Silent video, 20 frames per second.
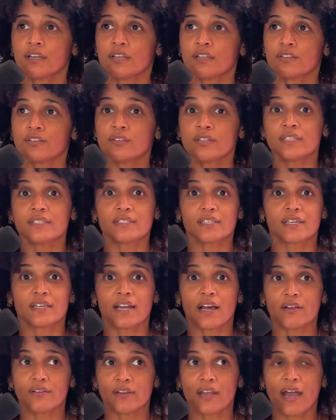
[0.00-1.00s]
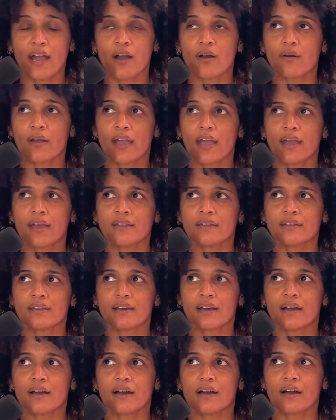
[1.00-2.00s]
You need to get out now. And
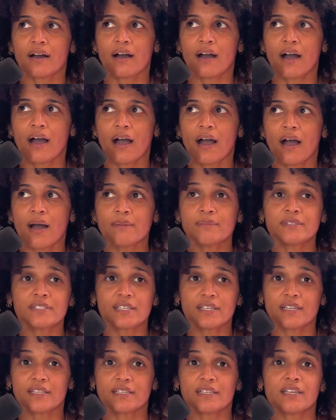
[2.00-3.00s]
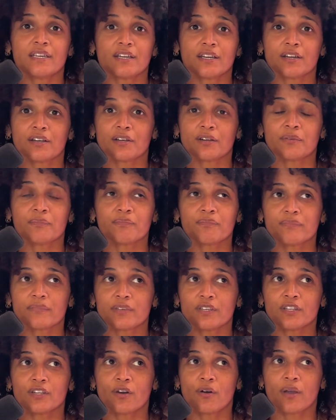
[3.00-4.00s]
I'm sitting here,
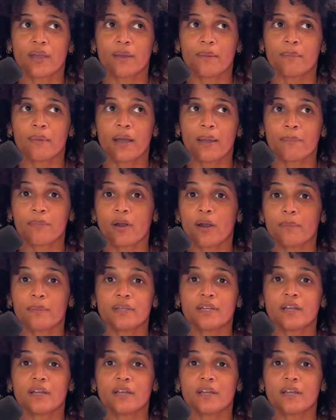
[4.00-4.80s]
in my apartment,